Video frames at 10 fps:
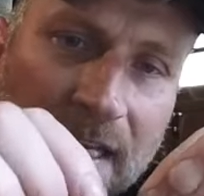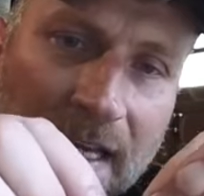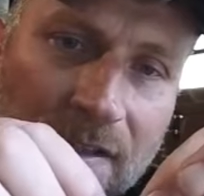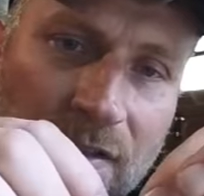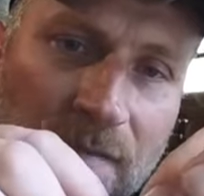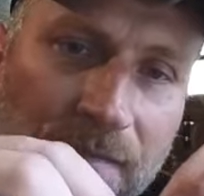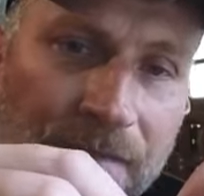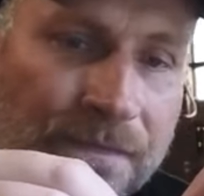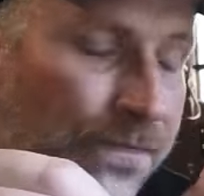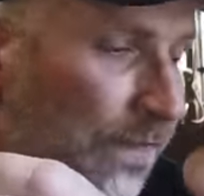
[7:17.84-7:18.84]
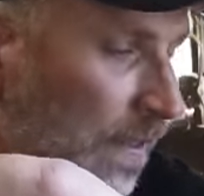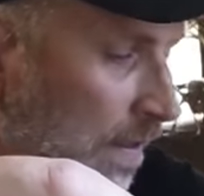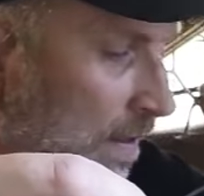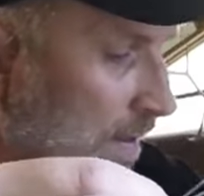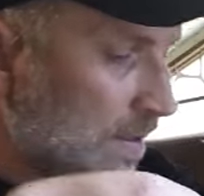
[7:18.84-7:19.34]
catch.
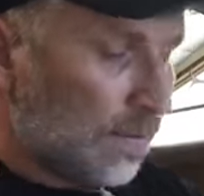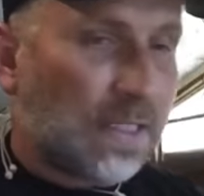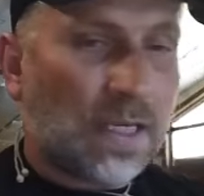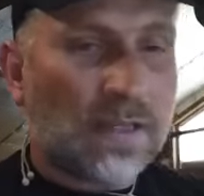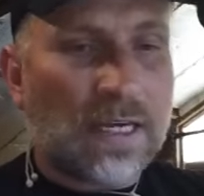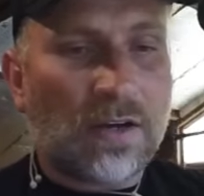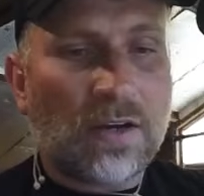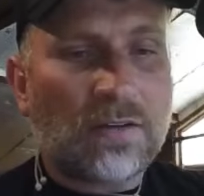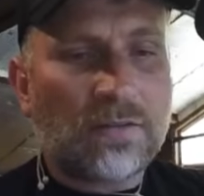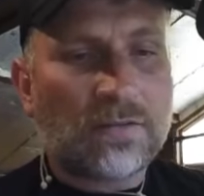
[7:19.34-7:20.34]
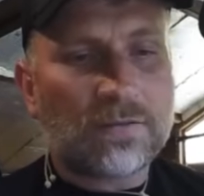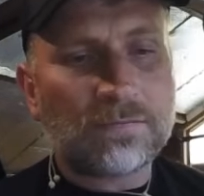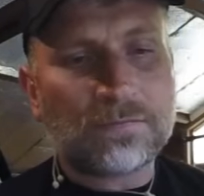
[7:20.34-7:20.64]
So we cut that off.